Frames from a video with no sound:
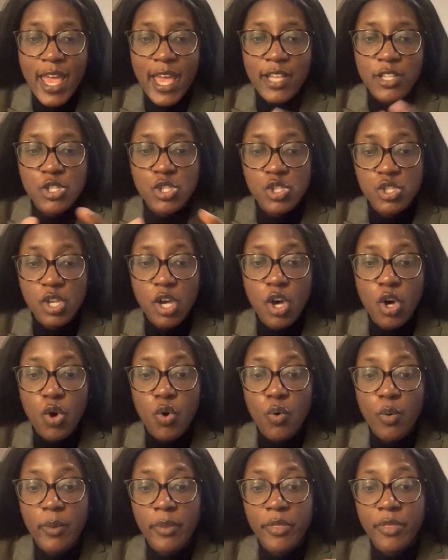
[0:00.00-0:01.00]
And
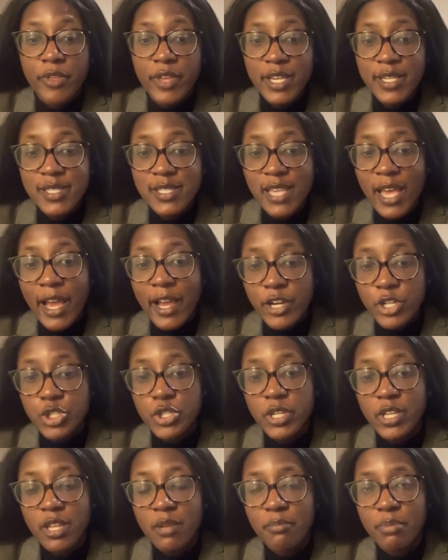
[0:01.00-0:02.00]
so this
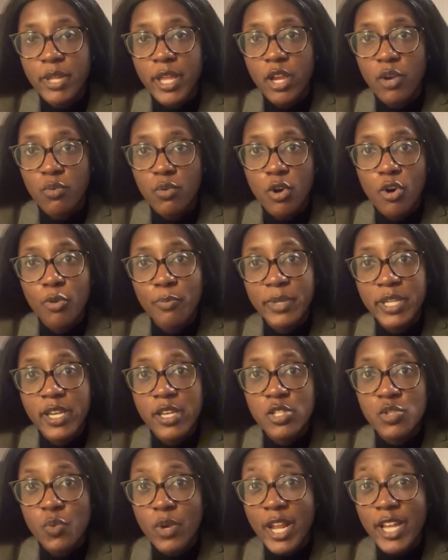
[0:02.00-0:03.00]
actually can play a role
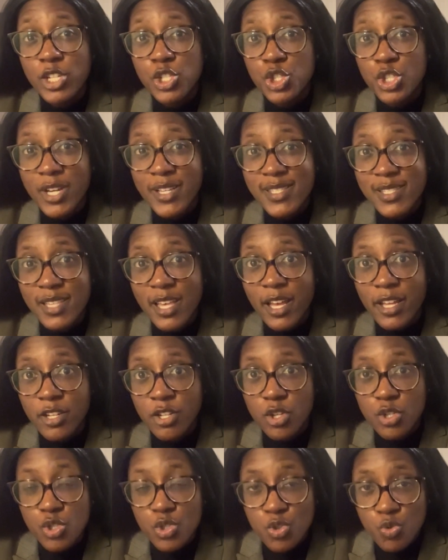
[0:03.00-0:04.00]
because what I just
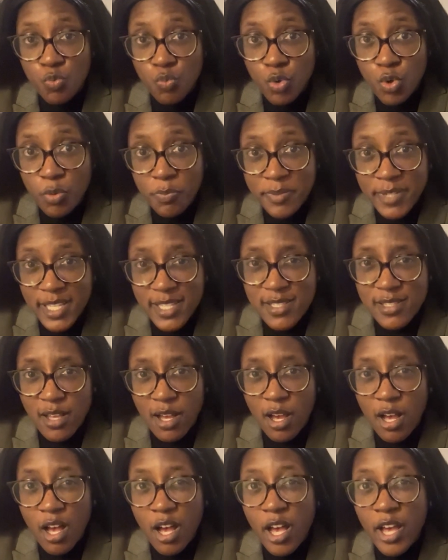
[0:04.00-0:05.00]
said, Swoop needs to
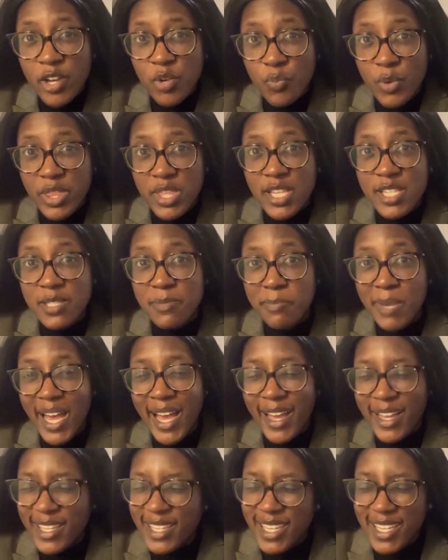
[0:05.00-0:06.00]
hunt with his
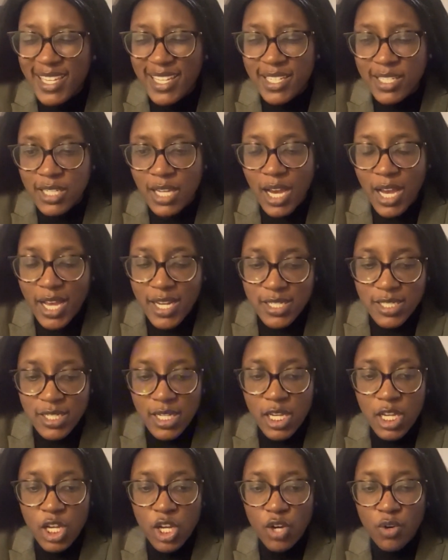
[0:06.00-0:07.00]
pack. He cannot
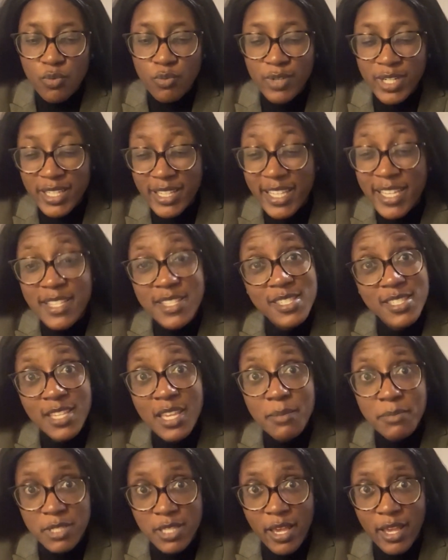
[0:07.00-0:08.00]
really, it
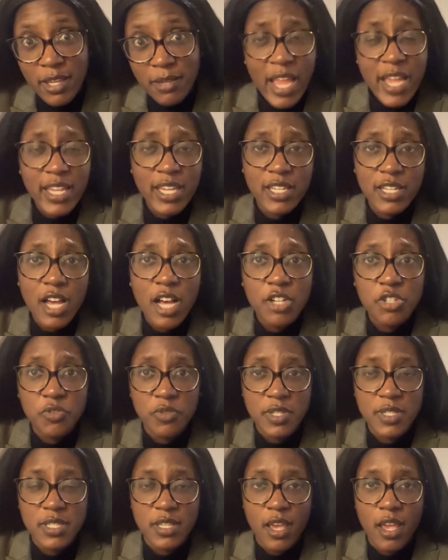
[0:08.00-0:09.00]
seems like, he cannot do
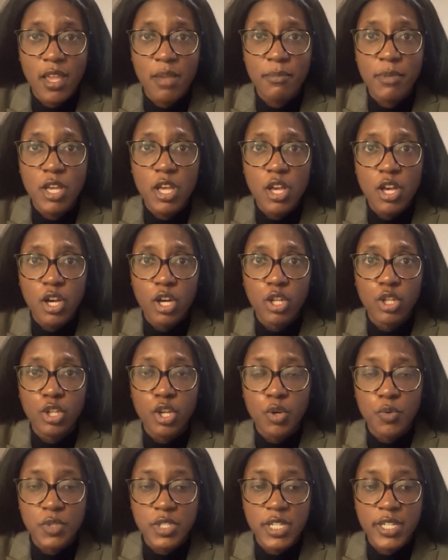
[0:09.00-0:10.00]
this game
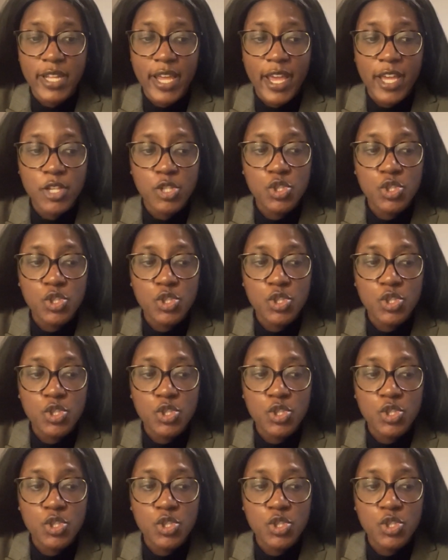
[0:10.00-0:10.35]
alone today.